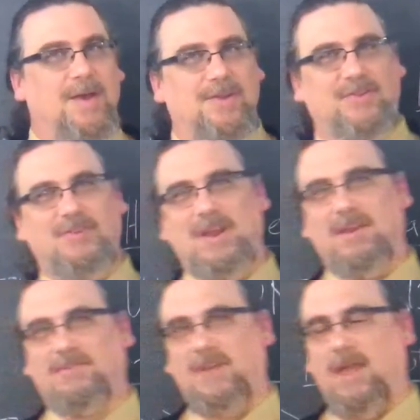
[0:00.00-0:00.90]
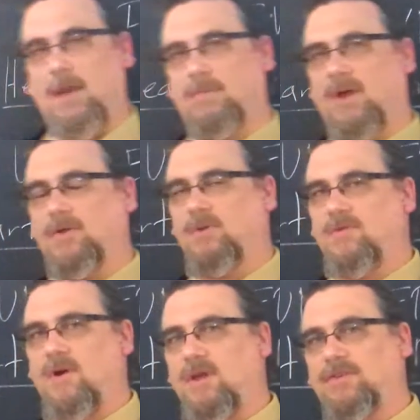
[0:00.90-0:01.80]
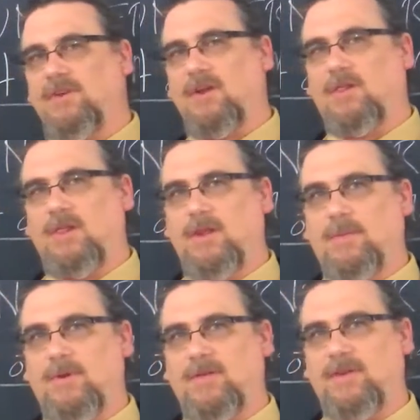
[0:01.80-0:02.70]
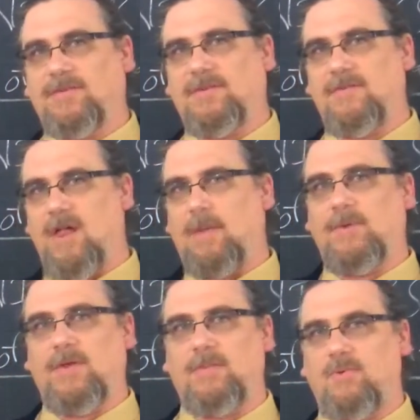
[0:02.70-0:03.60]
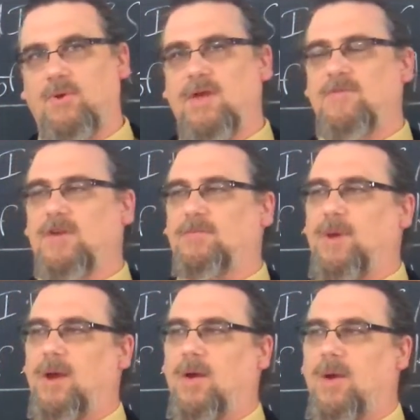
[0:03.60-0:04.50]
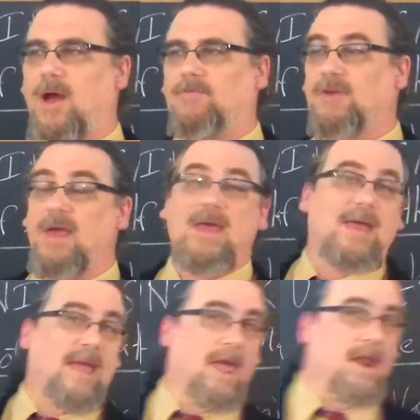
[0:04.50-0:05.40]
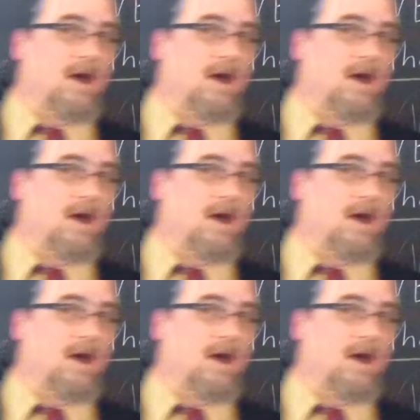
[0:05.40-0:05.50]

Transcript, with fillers: deceit is taking place. We've already seen a little bit of this developed in the previous paragraphs, and